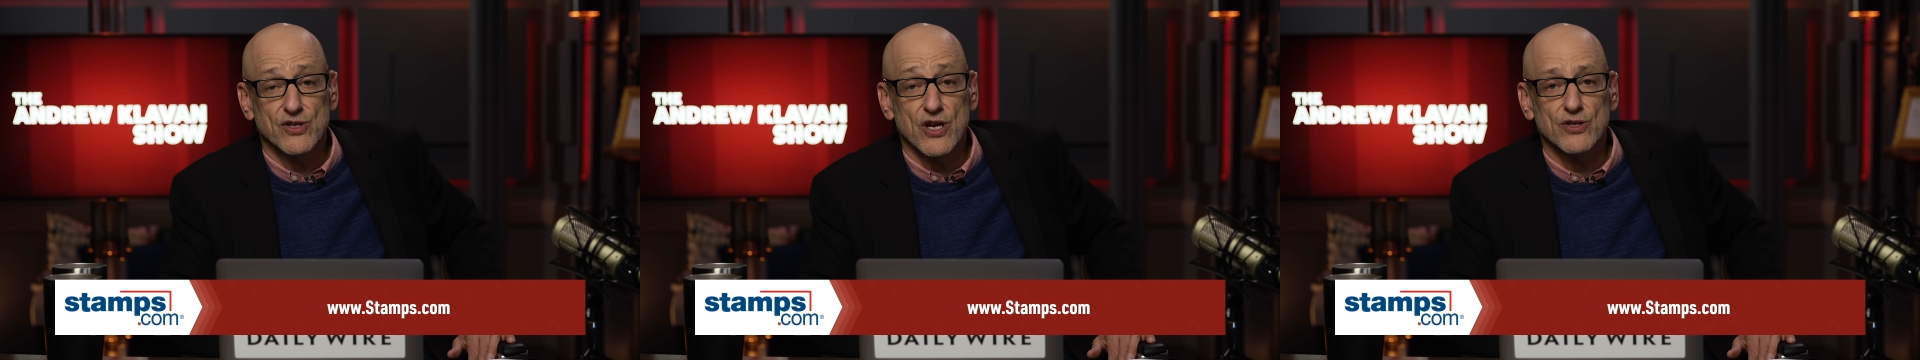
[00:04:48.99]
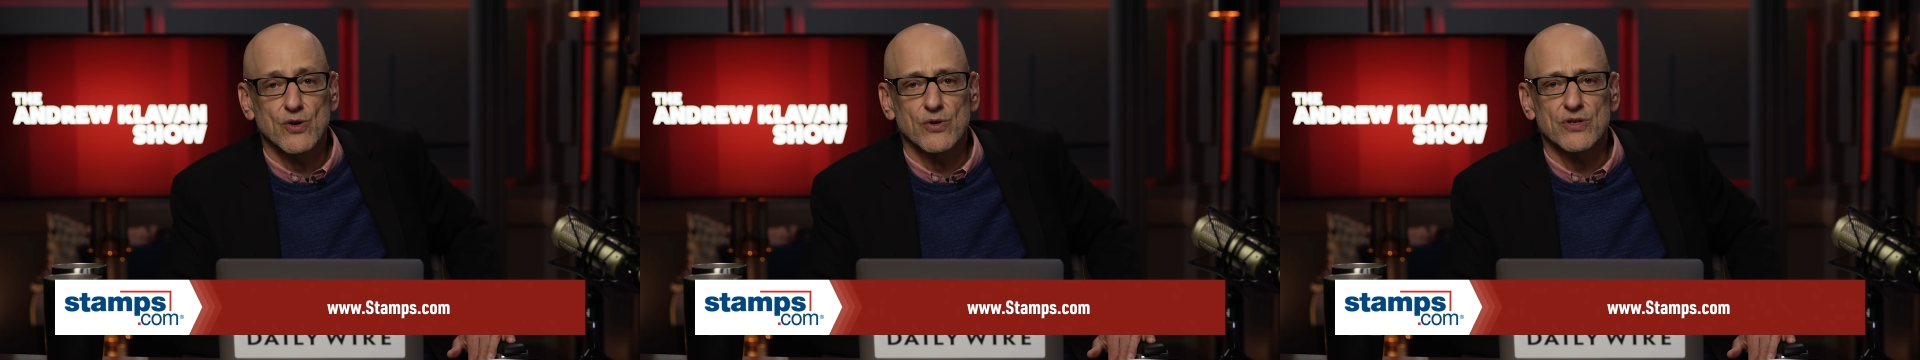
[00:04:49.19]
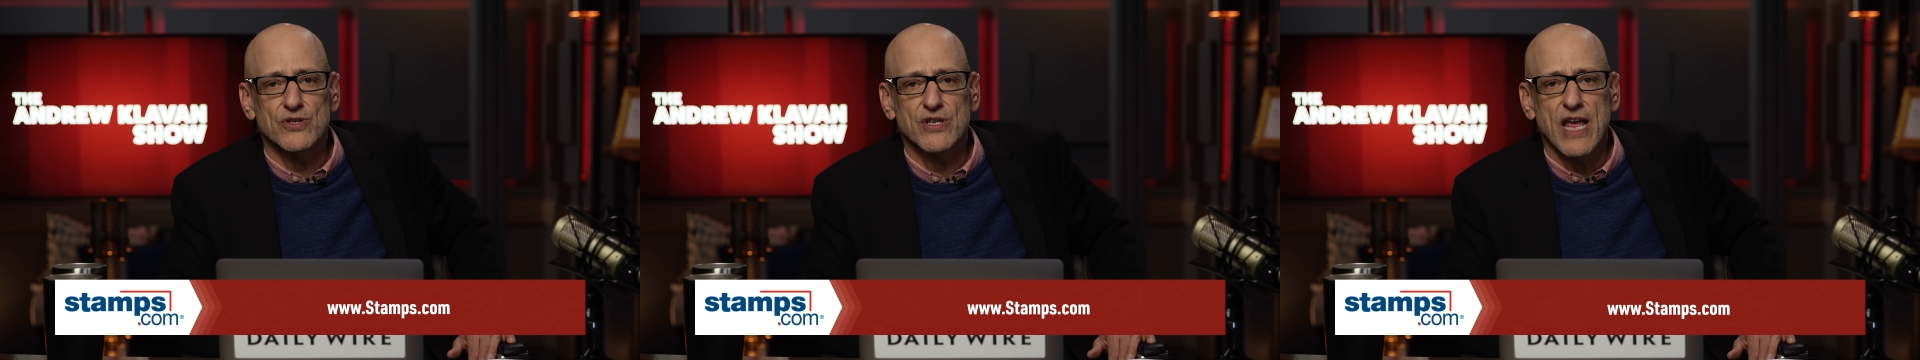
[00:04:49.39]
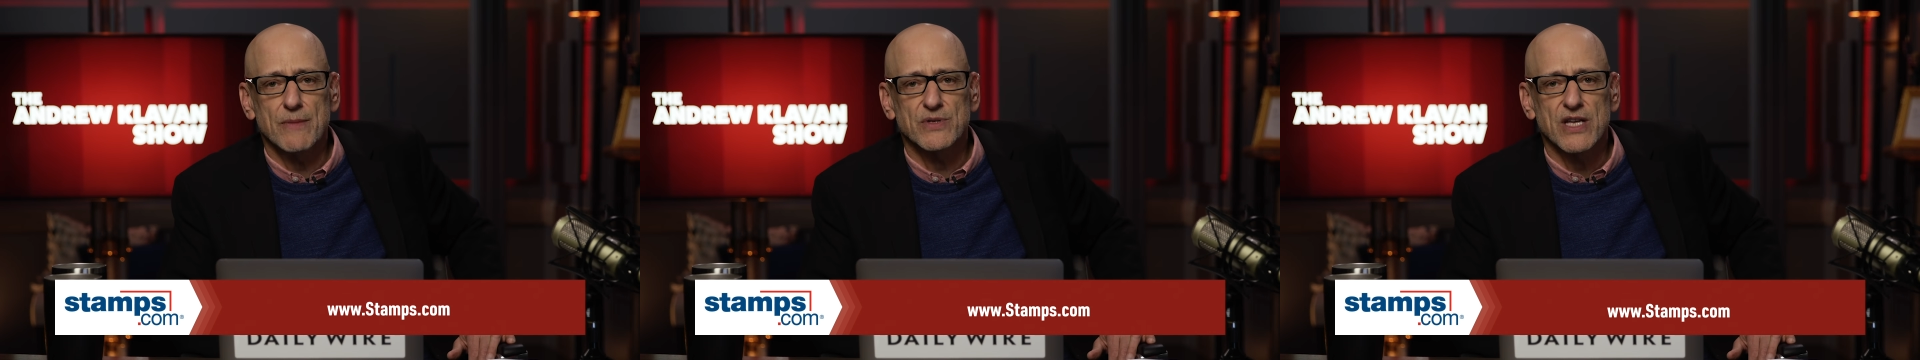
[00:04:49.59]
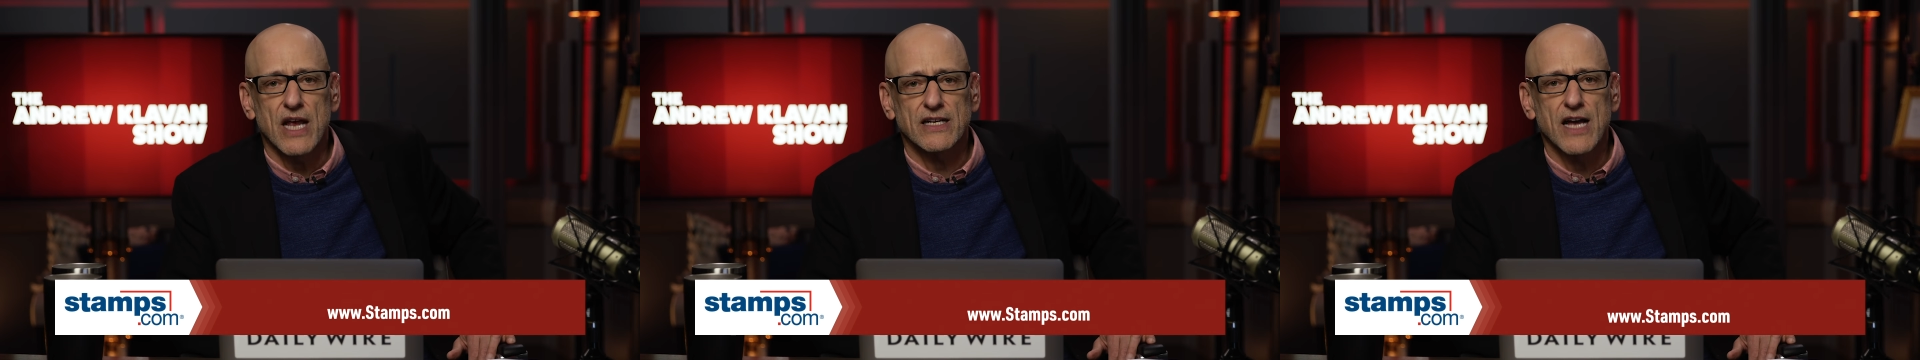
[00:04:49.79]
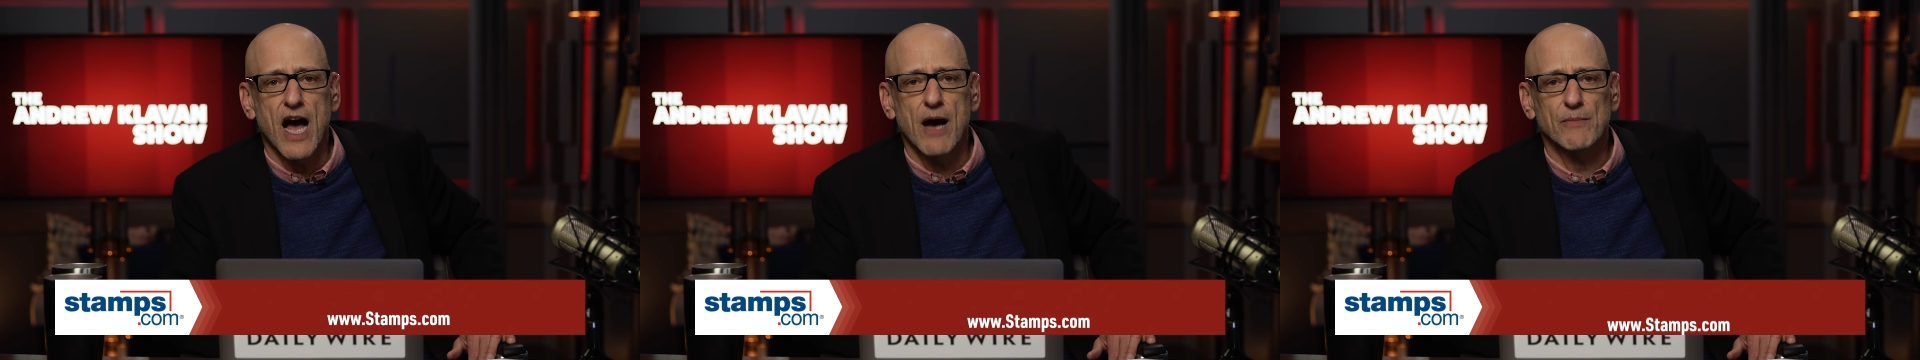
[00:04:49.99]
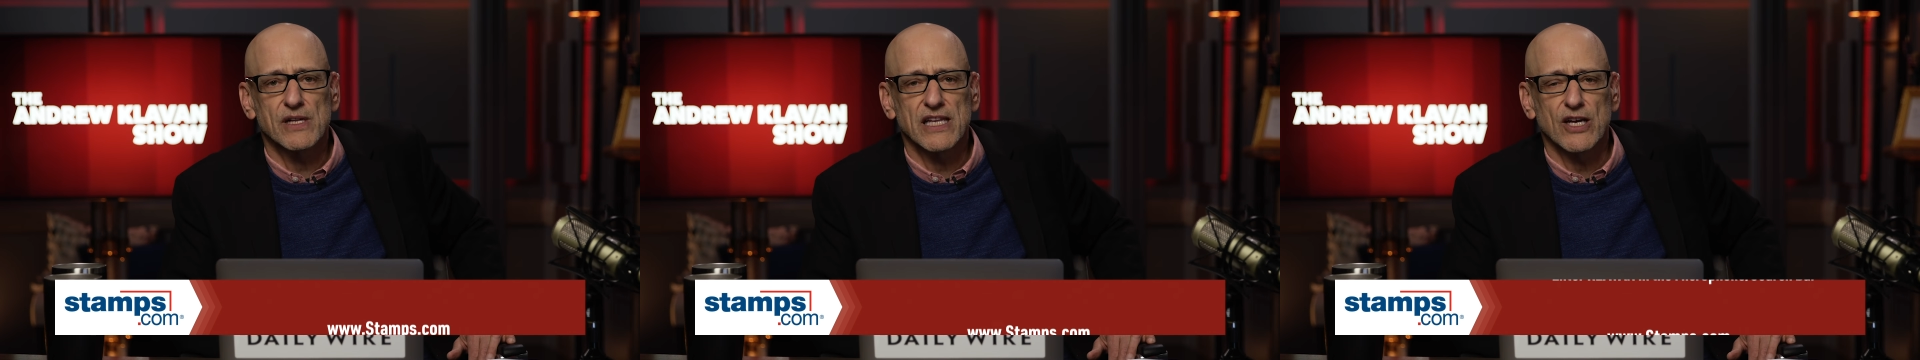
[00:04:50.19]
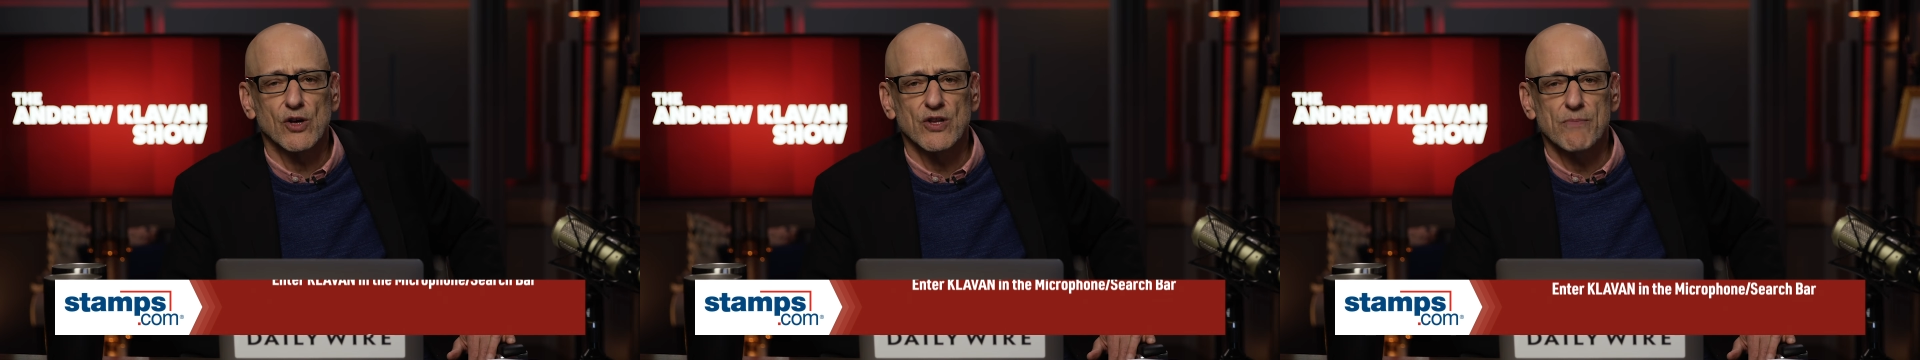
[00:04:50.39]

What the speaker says: Just go to stamps.com, click on